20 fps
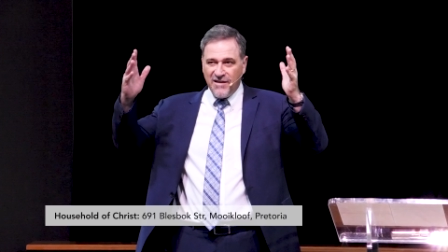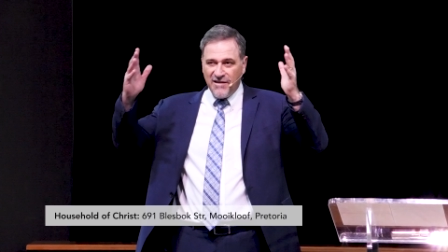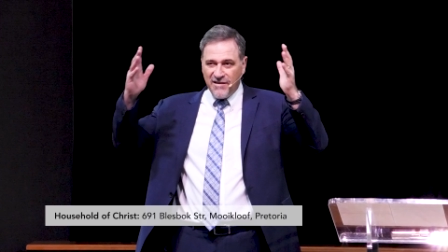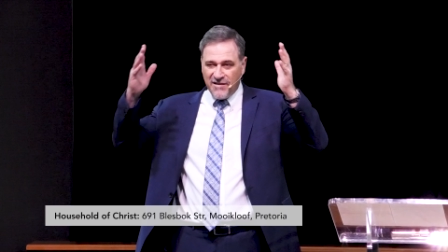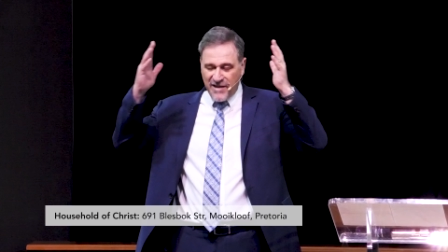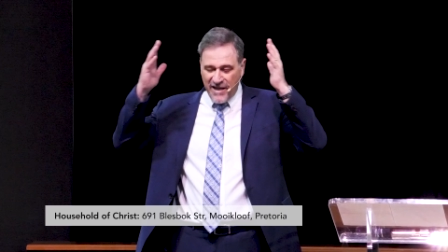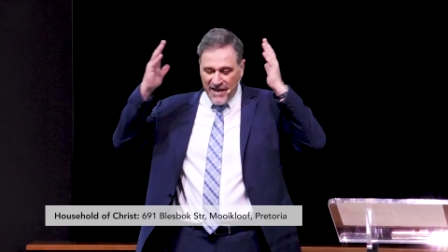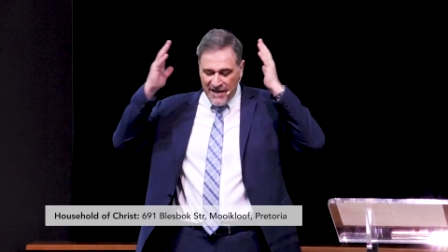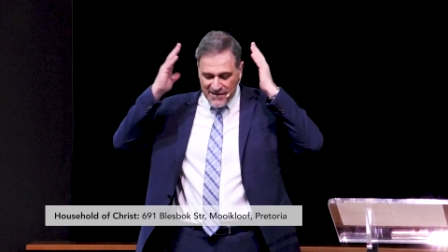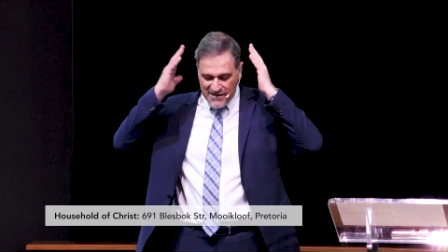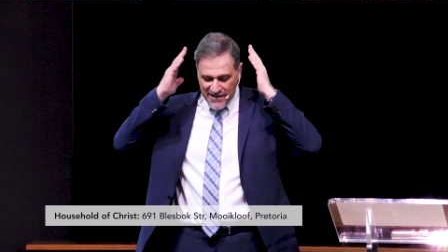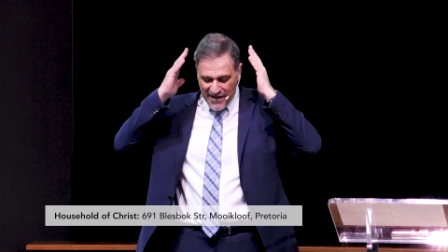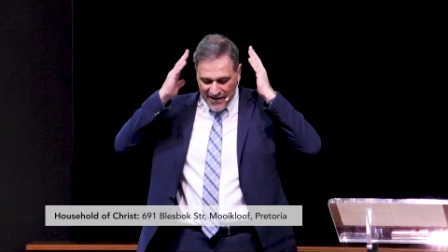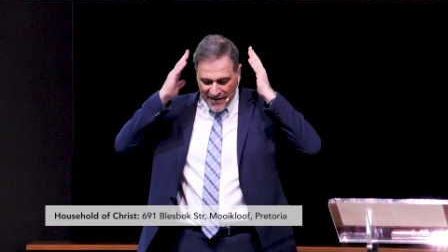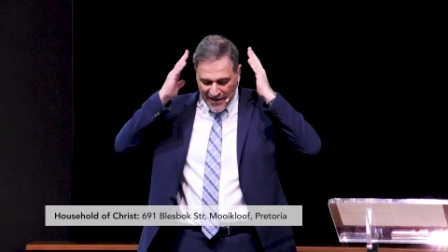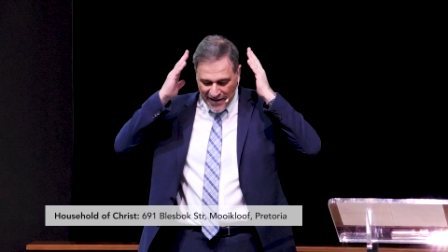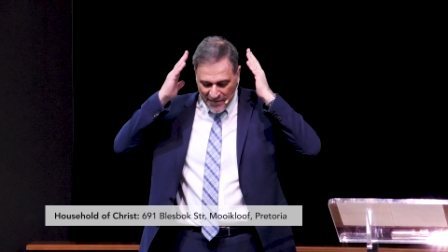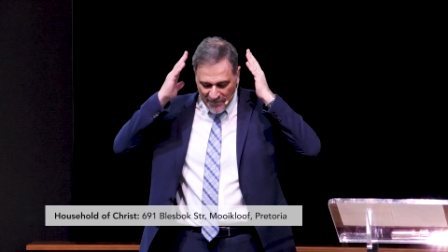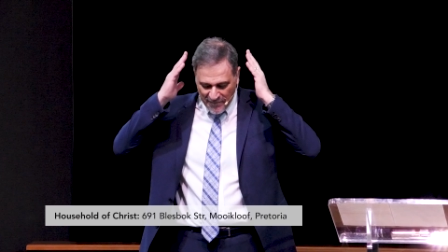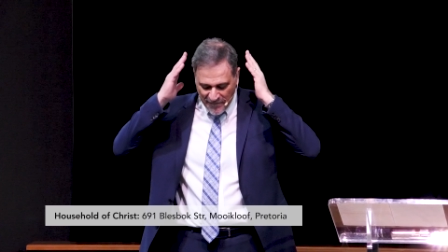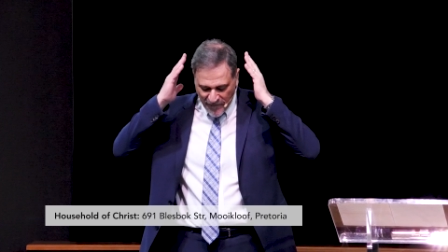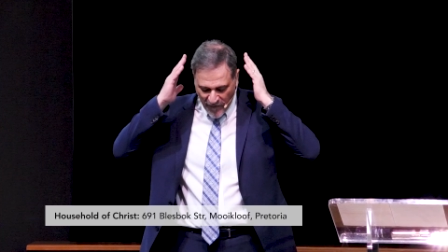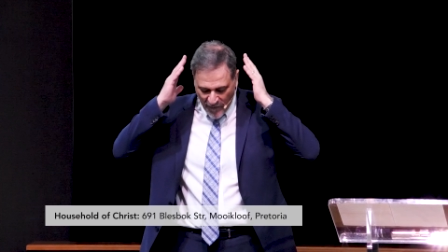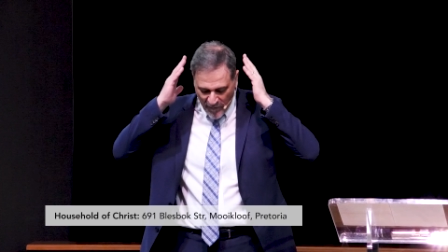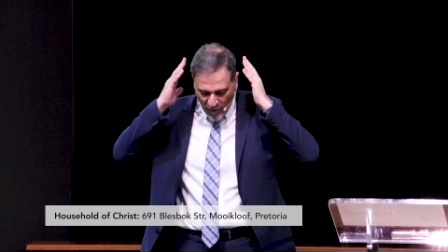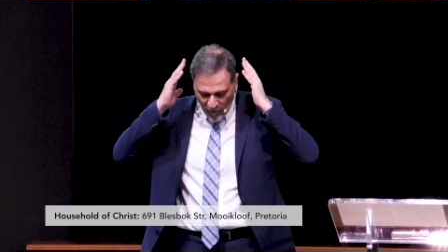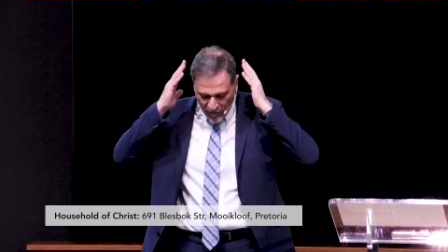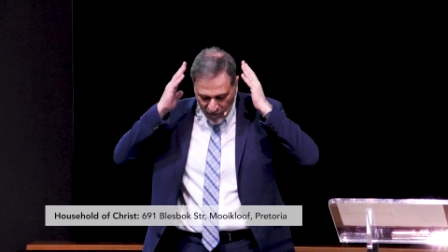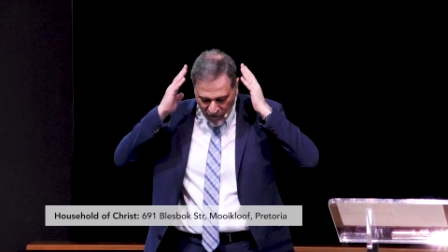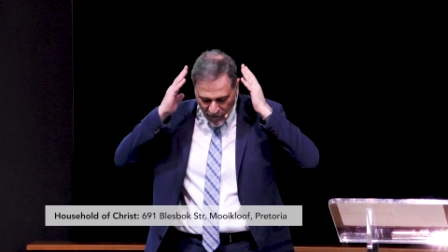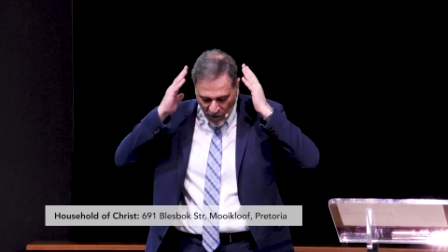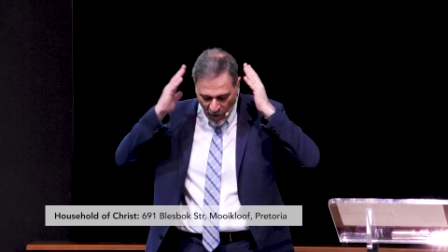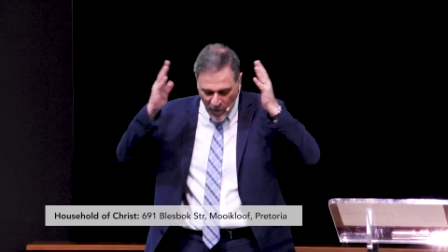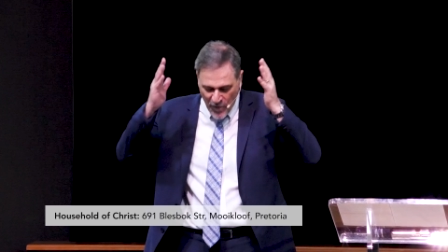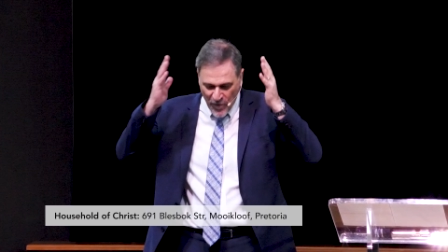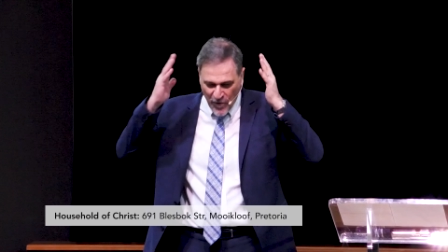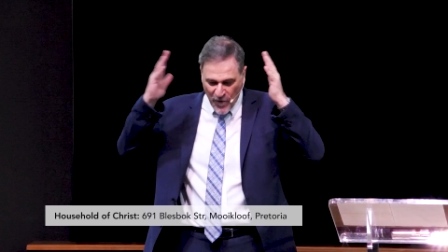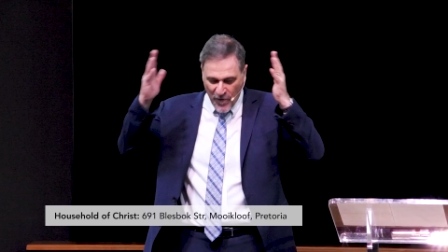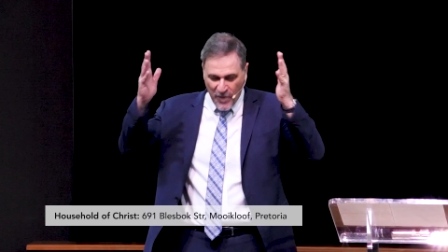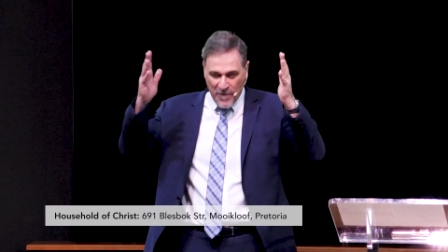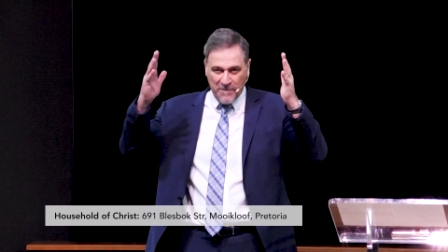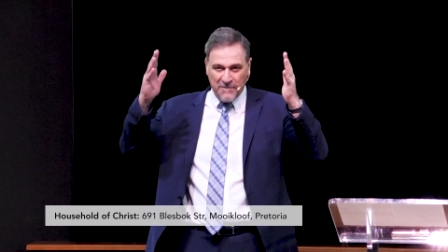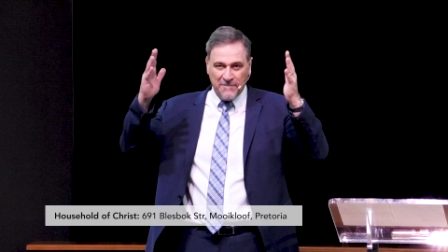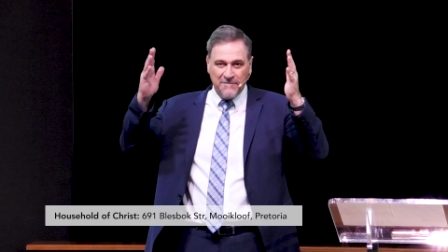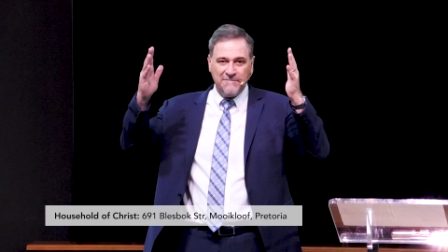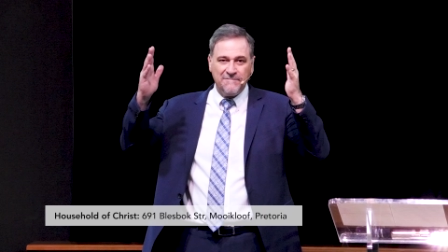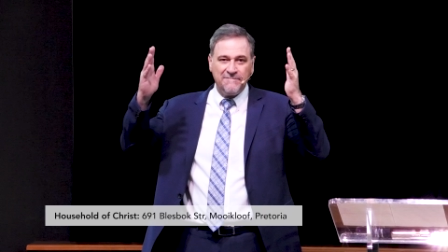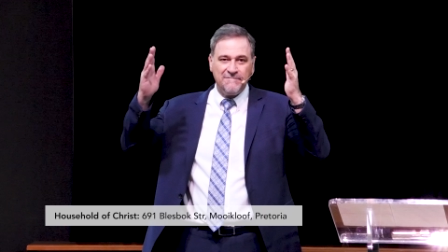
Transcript: things that come from your throne room.